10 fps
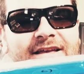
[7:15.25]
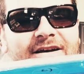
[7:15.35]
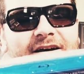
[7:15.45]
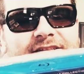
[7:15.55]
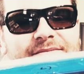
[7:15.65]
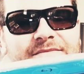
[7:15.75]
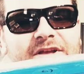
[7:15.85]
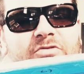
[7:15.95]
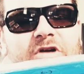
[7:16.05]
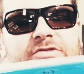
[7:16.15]
Awesome. The
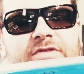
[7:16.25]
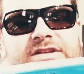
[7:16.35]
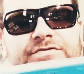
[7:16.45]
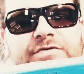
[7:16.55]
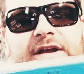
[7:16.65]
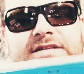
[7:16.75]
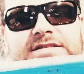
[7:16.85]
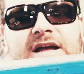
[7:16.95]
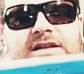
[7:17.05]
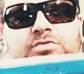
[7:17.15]
Erotic Rites of
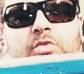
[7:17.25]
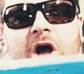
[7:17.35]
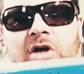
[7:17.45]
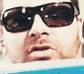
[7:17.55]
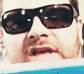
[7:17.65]
Frankenstein is wild,